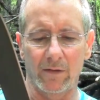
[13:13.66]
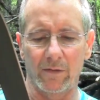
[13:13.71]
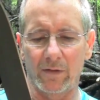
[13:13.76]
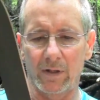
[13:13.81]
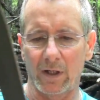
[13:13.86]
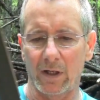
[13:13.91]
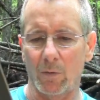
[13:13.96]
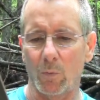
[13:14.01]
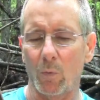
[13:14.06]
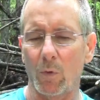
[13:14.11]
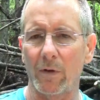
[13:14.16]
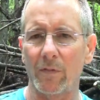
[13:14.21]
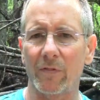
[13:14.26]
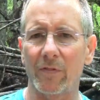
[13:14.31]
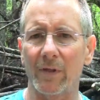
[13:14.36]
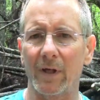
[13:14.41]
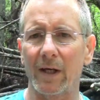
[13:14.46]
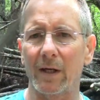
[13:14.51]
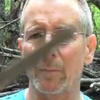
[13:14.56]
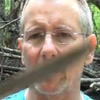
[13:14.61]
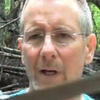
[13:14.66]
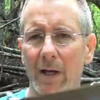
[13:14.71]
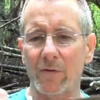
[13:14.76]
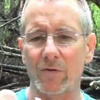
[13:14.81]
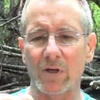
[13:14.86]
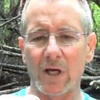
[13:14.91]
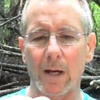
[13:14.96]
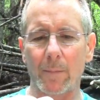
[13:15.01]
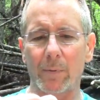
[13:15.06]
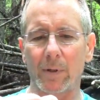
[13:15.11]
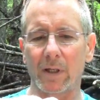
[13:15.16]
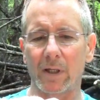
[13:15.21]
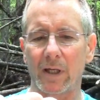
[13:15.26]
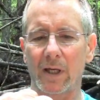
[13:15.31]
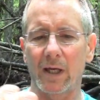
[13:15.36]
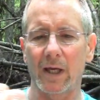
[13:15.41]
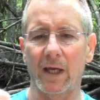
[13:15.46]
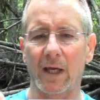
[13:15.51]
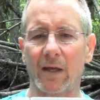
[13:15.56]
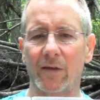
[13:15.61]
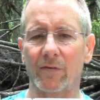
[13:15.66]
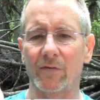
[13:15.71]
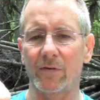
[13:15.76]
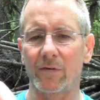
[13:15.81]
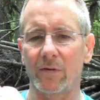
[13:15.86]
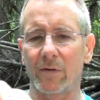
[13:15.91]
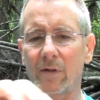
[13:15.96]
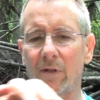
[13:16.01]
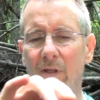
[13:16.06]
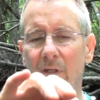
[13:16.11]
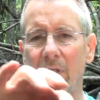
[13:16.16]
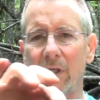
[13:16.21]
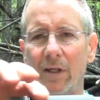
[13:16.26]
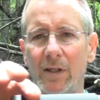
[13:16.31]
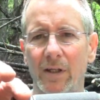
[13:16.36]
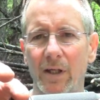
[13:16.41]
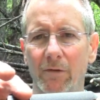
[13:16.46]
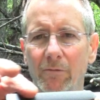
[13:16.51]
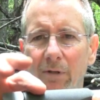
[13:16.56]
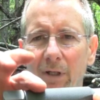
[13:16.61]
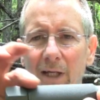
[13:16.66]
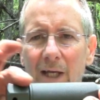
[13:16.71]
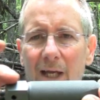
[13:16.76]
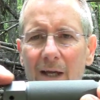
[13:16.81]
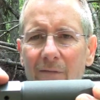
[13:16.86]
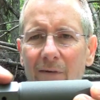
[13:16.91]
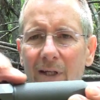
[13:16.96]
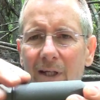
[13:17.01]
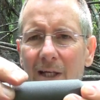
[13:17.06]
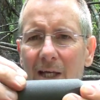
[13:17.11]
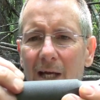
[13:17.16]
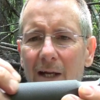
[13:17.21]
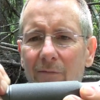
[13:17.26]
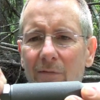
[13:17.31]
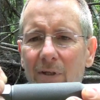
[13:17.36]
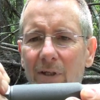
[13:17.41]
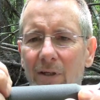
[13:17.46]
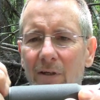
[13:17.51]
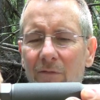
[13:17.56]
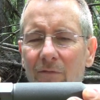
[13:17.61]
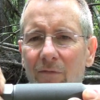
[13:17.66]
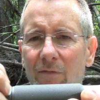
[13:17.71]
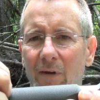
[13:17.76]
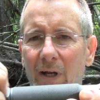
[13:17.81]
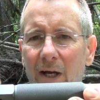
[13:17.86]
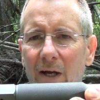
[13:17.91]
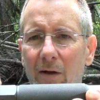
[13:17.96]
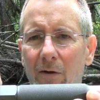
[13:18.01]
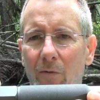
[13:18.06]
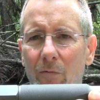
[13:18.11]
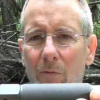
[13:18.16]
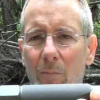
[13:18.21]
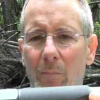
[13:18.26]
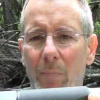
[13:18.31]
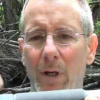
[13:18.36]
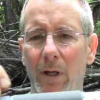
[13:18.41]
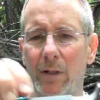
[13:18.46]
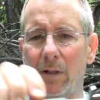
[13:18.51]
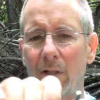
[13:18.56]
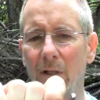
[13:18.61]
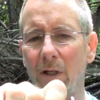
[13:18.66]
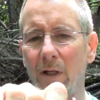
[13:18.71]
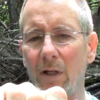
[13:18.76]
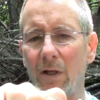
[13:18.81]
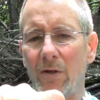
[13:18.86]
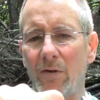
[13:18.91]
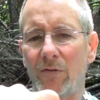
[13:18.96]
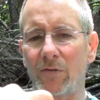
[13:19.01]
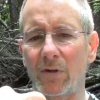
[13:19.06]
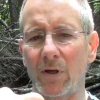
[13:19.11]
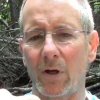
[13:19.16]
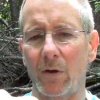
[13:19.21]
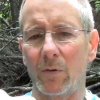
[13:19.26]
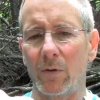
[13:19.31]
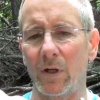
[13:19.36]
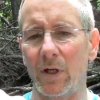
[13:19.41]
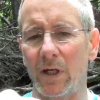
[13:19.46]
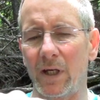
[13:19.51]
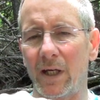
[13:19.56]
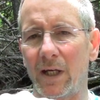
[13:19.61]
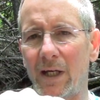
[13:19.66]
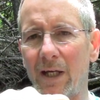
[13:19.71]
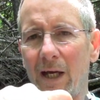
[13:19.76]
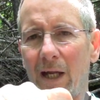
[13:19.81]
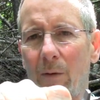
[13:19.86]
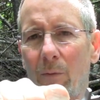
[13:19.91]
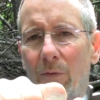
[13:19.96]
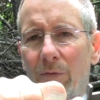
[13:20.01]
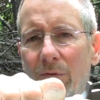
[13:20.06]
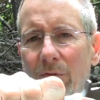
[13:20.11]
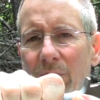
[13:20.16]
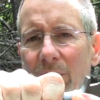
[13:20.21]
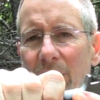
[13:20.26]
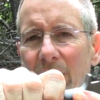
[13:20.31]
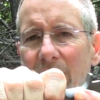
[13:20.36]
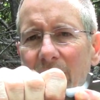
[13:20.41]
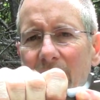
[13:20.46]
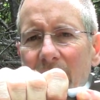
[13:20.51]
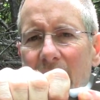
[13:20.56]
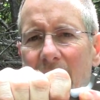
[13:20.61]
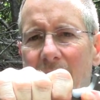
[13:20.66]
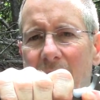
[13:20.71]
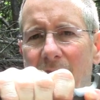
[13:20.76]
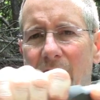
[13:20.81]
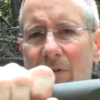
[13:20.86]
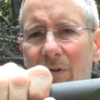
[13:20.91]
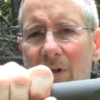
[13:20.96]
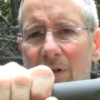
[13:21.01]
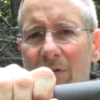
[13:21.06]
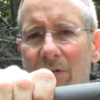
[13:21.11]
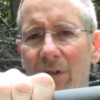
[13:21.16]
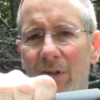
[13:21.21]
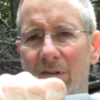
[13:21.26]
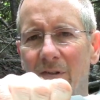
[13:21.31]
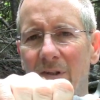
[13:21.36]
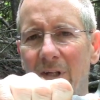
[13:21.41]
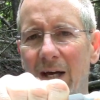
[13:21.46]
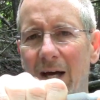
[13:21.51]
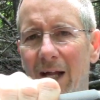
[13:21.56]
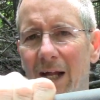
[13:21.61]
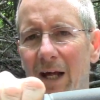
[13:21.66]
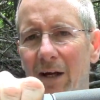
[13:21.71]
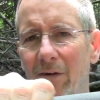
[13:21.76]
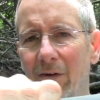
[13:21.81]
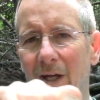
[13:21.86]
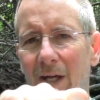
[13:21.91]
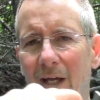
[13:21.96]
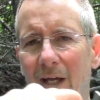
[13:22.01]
The uh, one thing about chopping is it doesn't really have any kind of a flare on the butt, so it kind of wants to ten ten has a tendency to slide out of your